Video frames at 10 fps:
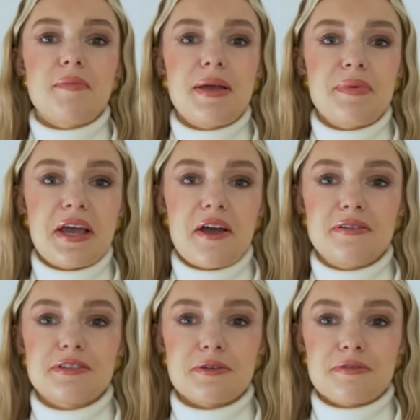maybe
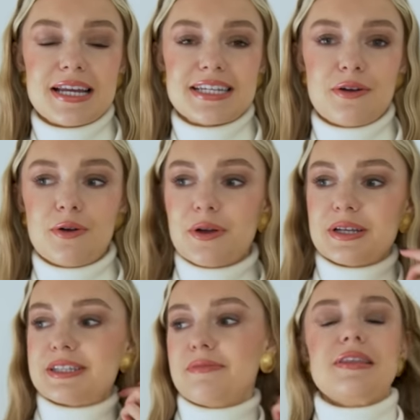owns already, or
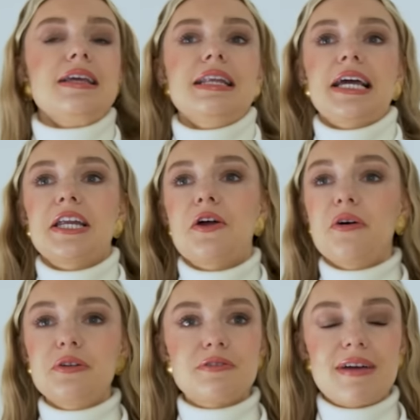it's something like an
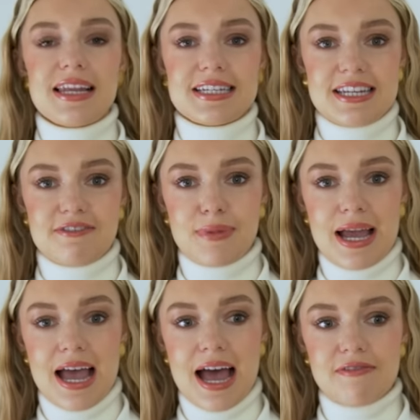older relative
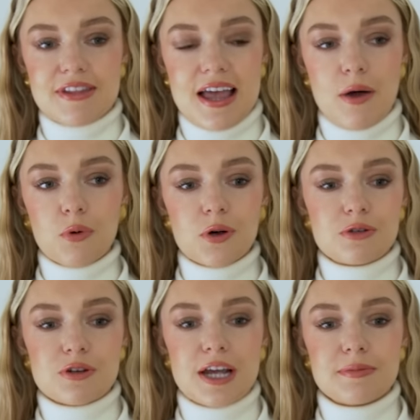might have in their
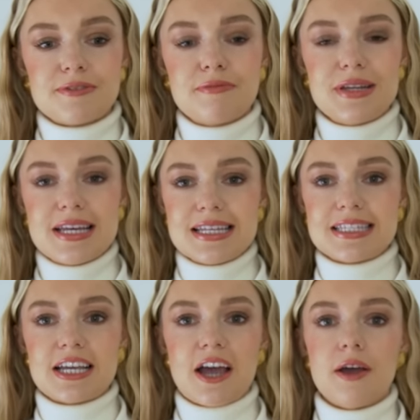wardrobes from
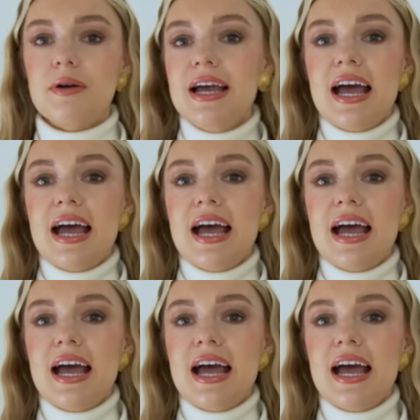years ago.